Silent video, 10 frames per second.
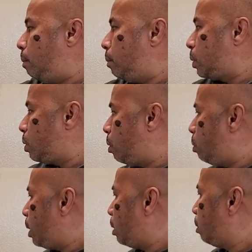
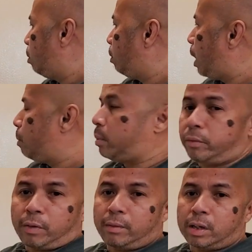So I burn
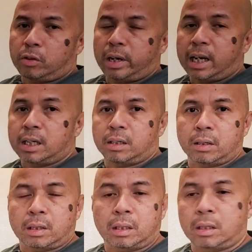
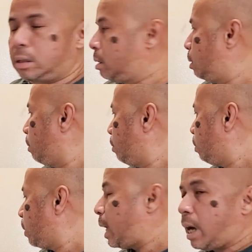596
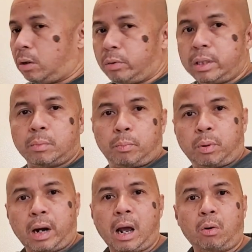calories
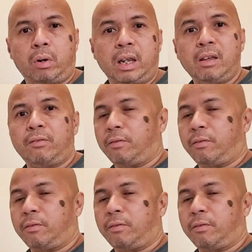per hour if